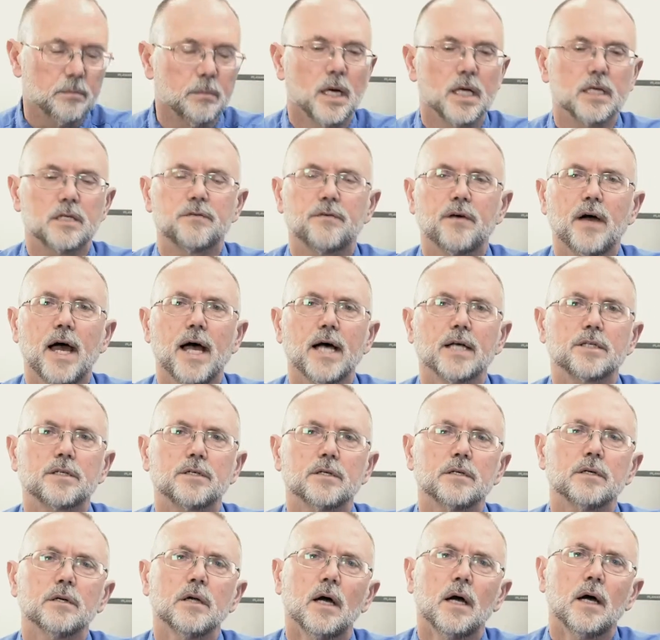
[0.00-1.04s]
Much
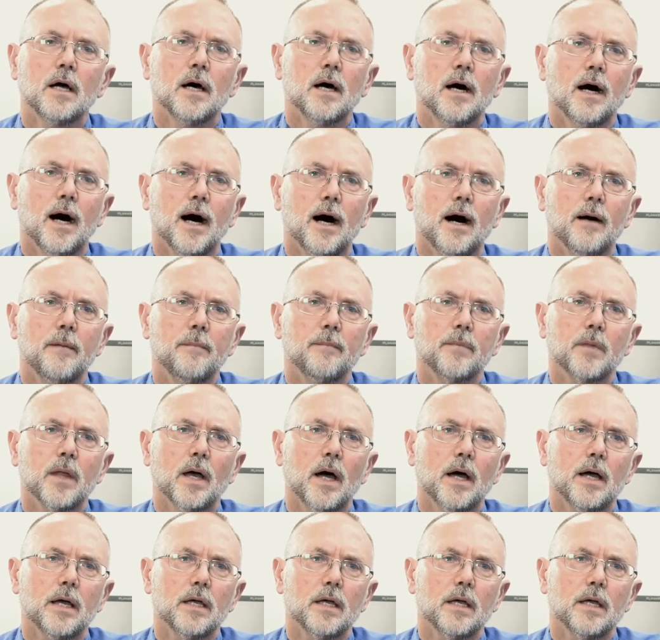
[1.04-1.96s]
faster. And